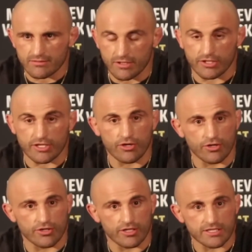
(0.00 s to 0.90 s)
You know, you
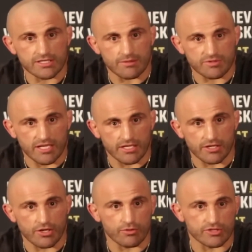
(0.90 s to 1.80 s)
heard uh, Islam say, you know, no